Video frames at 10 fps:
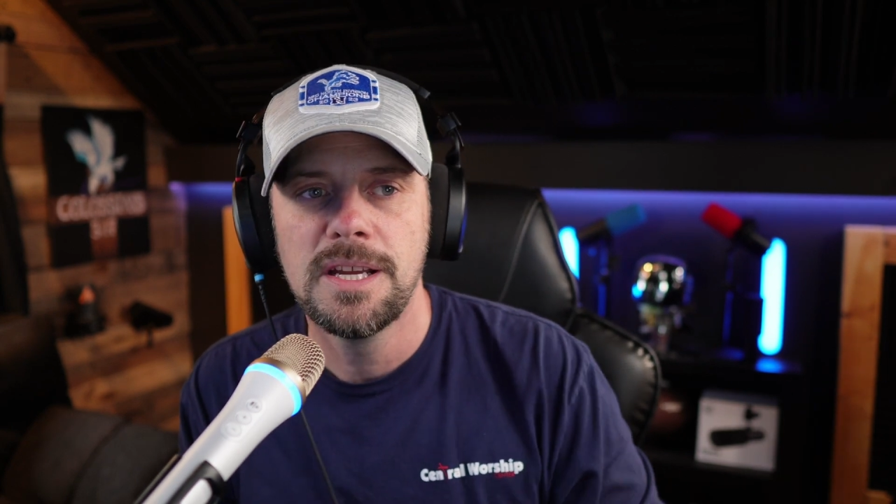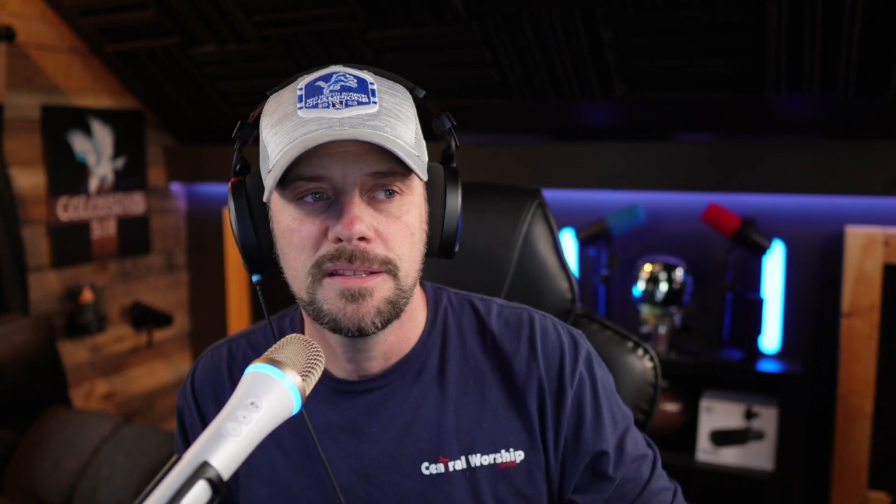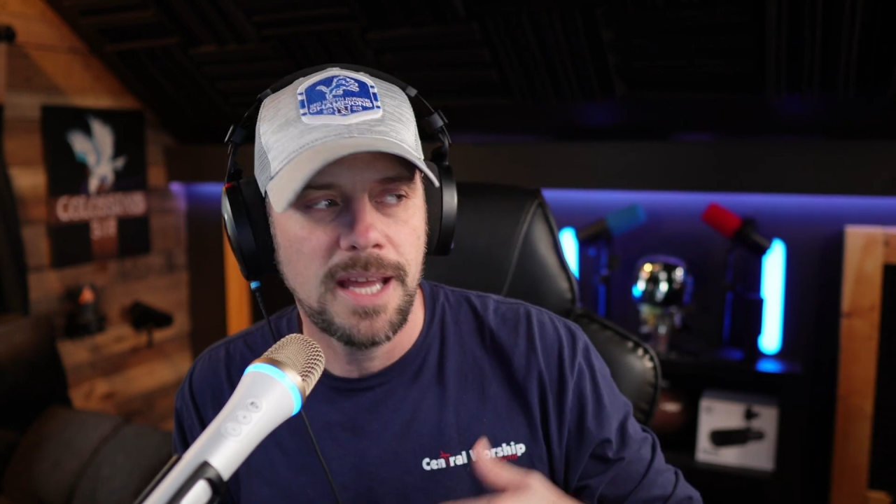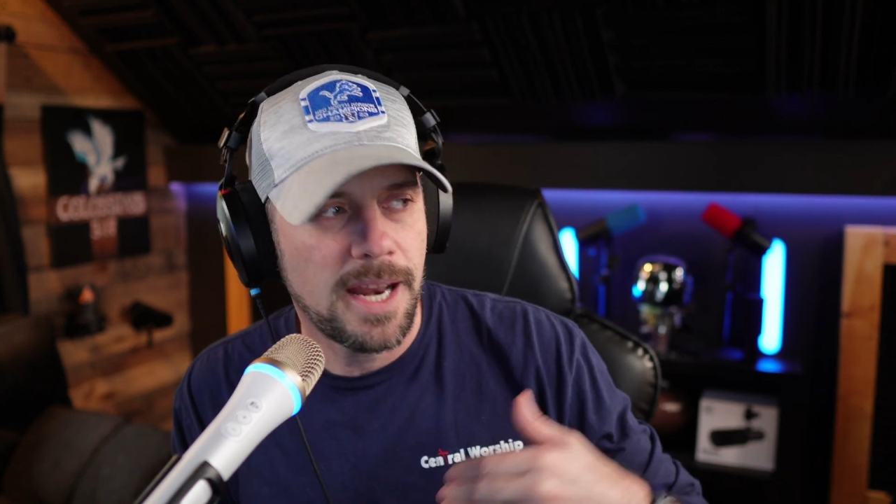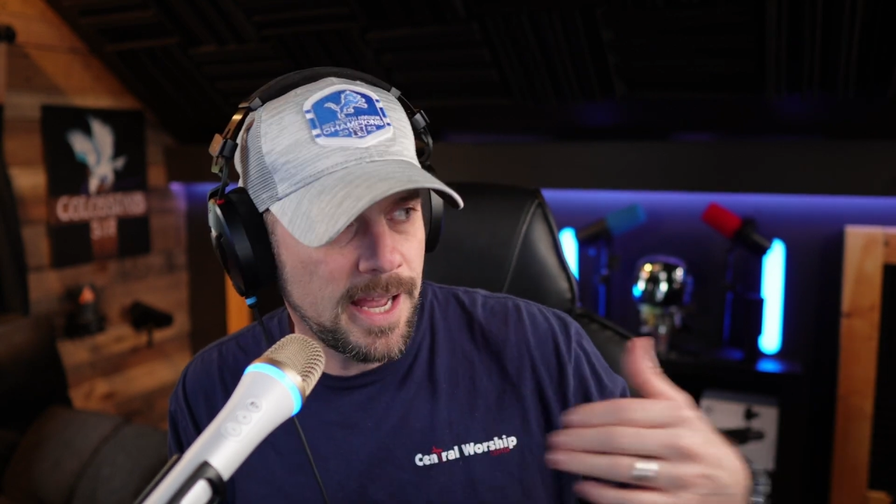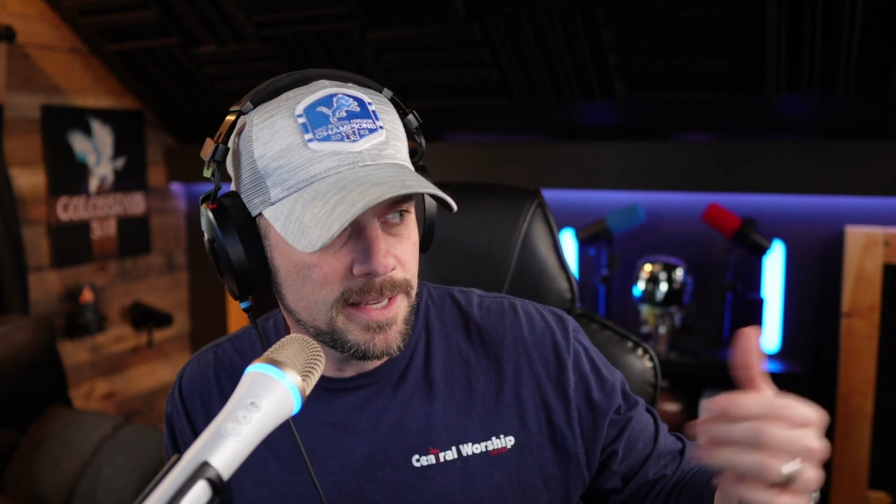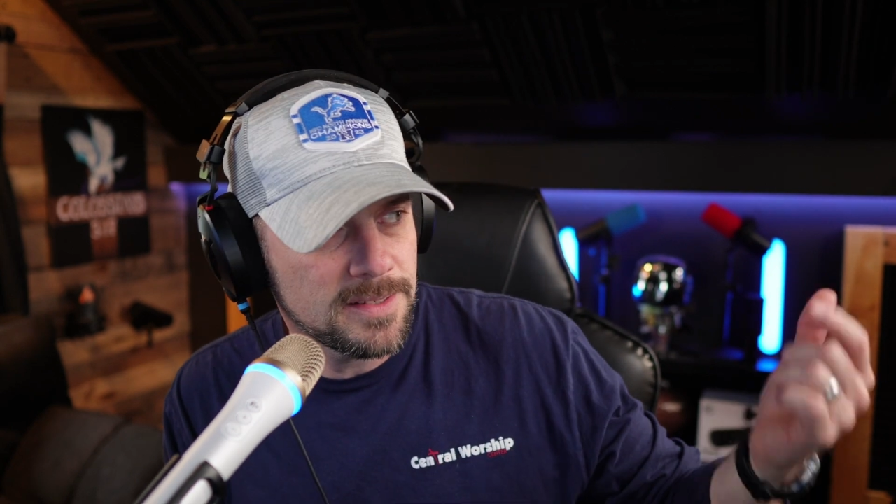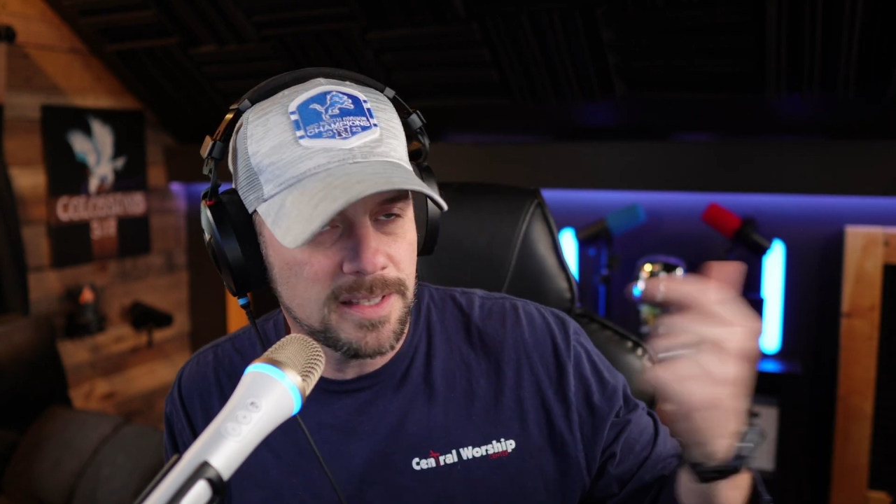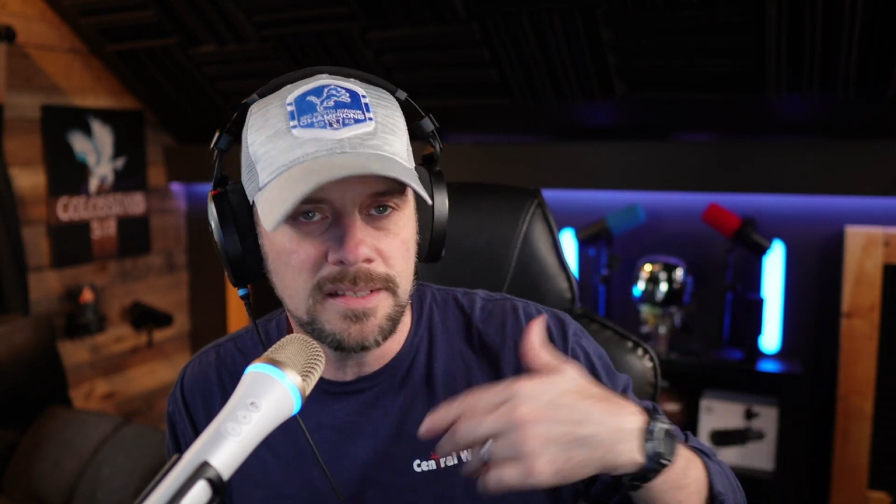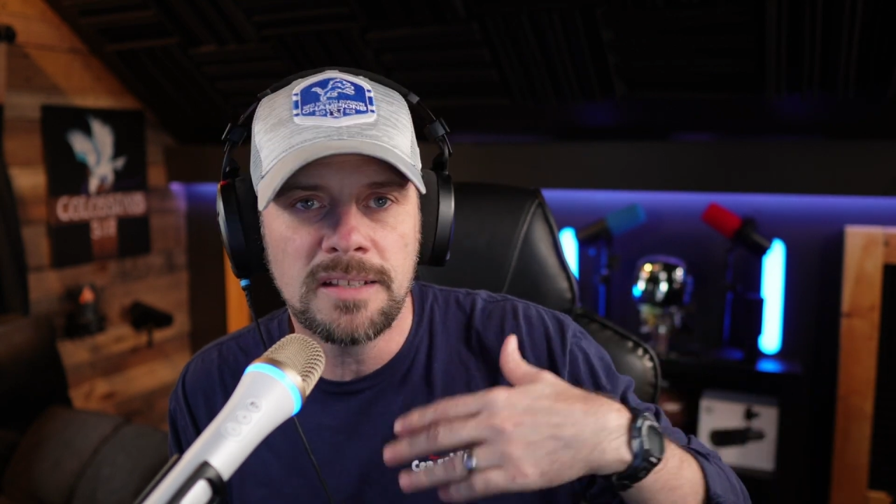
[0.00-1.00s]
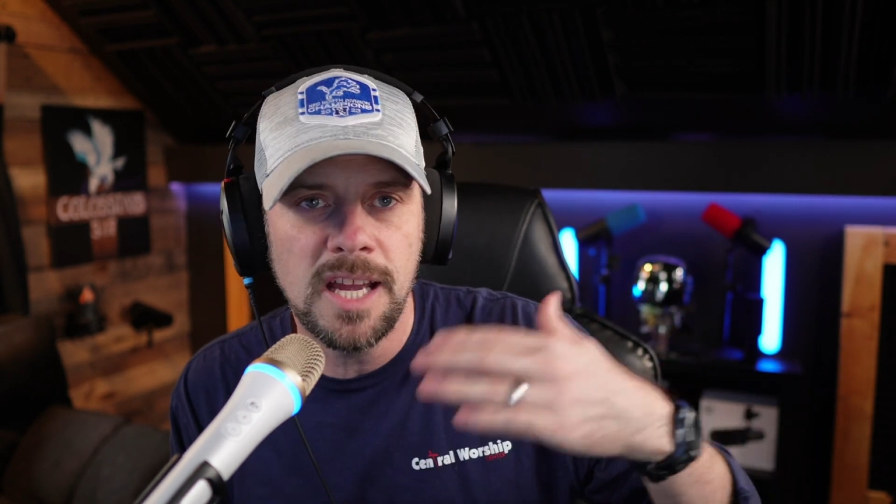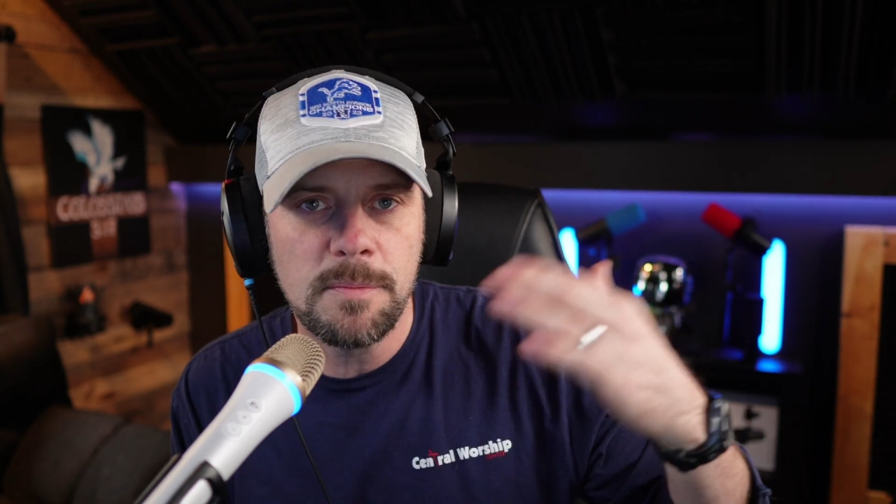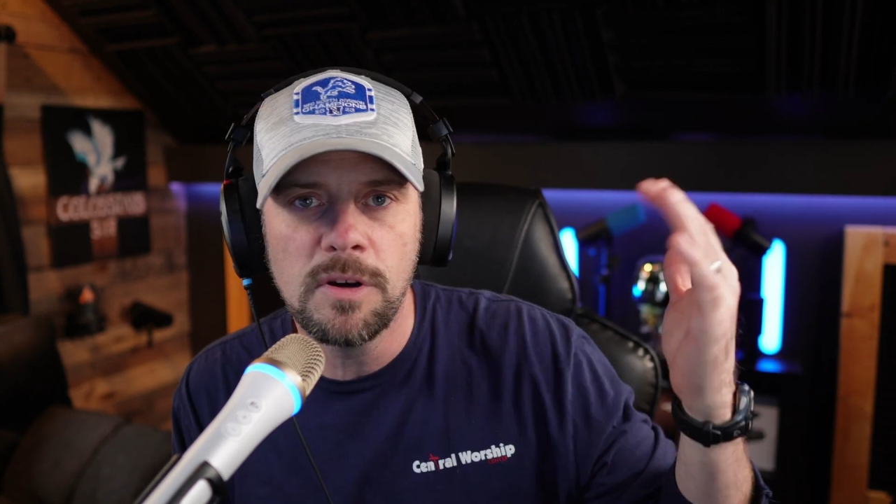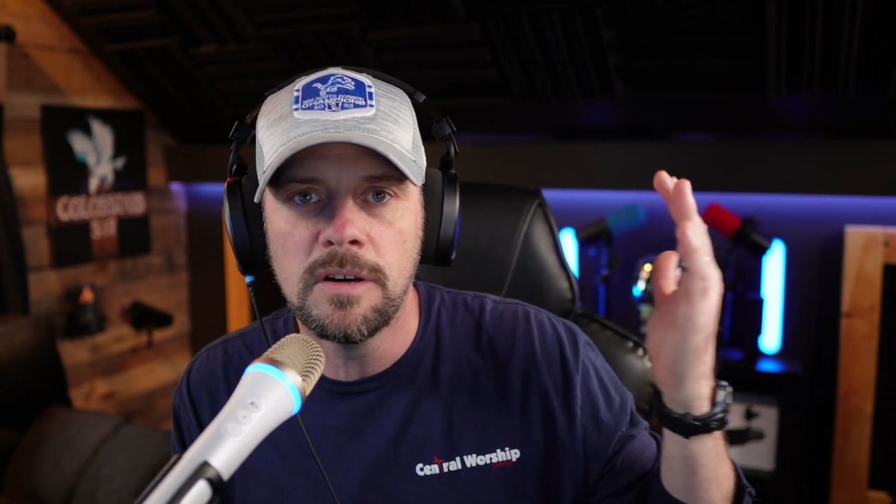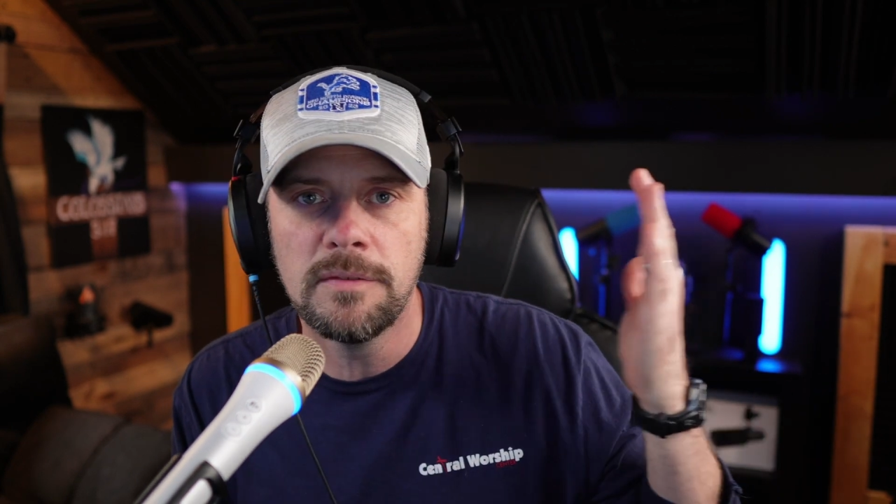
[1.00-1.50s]
that has this
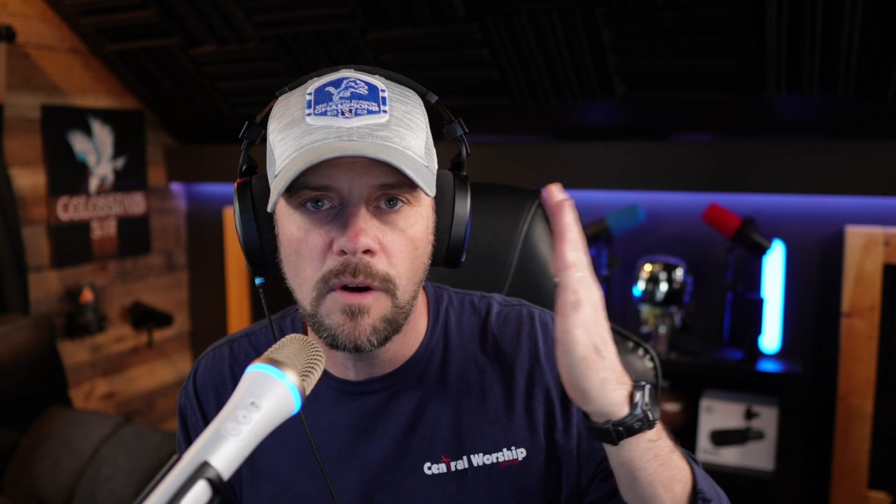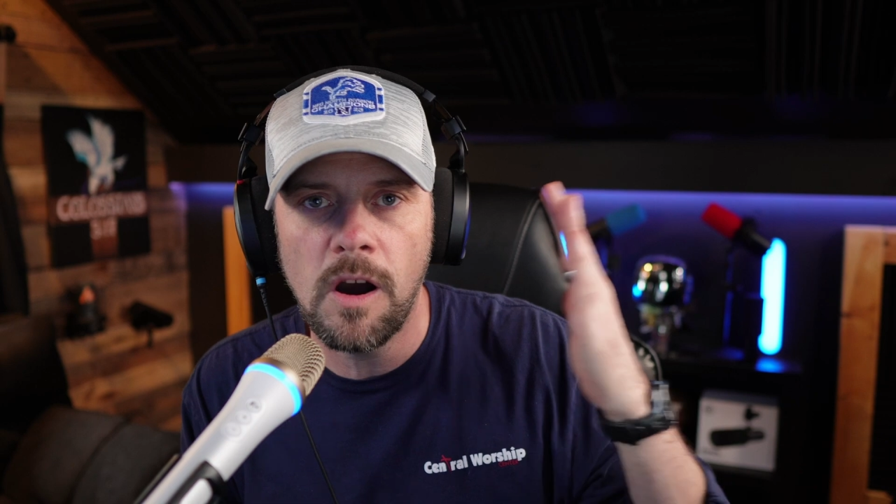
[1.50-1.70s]
type of